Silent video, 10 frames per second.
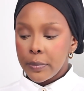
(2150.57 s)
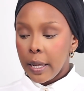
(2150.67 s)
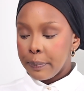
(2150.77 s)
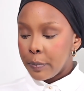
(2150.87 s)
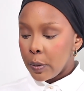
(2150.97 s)

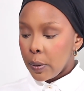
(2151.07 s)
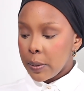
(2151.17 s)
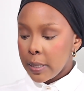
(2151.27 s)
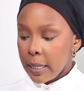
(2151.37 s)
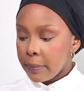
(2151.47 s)
Yeah,
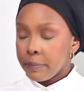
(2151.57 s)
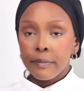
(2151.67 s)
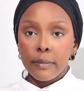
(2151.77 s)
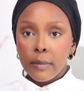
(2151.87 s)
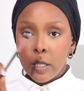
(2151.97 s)
as I was saying,
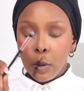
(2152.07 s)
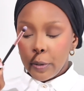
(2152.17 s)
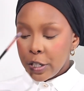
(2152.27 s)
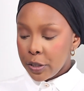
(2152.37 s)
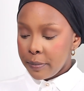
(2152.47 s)
small
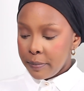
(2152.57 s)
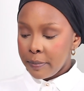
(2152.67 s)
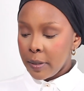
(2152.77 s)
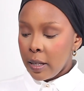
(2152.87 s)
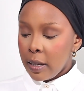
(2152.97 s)
brush,
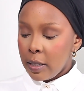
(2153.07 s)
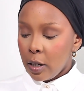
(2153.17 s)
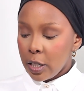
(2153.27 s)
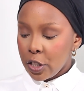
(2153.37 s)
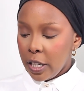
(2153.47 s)

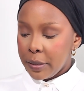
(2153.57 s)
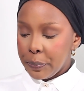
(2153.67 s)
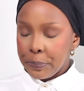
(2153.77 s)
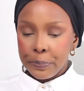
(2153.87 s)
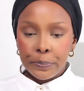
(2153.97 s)
darker shade.
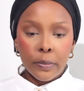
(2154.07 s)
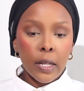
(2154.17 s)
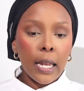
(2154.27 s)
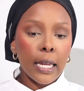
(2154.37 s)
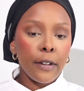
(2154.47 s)

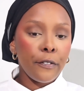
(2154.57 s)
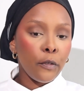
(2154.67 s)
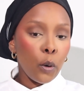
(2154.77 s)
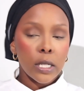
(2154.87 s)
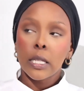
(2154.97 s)
I like how to
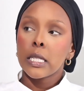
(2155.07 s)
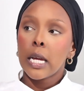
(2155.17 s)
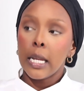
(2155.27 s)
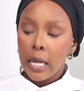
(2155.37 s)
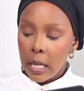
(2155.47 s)
focus on this
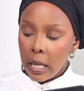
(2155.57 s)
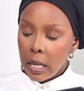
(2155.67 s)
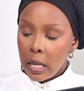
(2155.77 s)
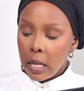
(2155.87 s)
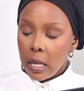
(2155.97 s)
color
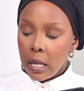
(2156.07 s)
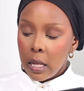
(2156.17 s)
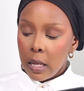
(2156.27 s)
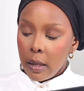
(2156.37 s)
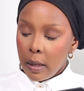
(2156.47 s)

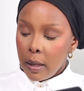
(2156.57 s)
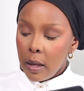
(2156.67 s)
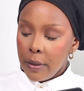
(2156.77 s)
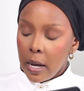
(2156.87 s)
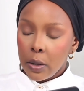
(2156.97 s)

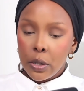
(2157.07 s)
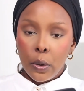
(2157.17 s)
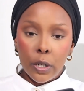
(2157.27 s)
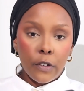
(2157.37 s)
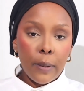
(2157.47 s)
on the outer
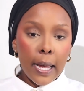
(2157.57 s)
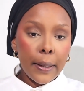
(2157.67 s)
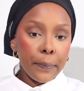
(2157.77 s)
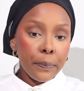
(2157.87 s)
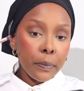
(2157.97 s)
corner of my
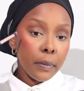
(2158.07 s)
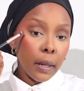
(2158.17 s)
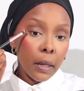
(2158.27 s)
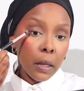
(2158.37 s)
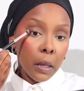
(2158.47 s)
eye,
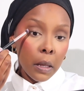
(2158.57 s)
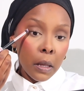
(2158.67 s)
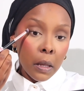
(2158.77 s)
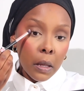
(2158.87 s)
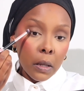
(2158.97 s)

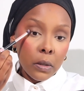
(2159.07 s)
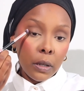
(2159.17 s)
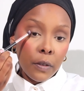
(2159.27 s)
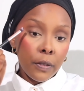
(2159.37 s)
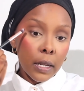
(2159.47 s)
to
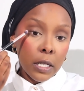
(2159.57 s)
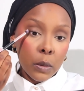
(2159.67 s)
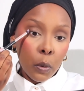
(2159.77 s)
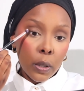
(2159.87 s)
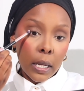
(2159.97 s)
give that
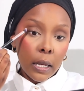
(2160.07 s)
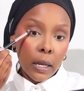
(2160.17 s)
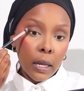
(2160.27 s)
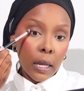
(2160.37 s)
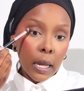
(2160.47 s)
smoky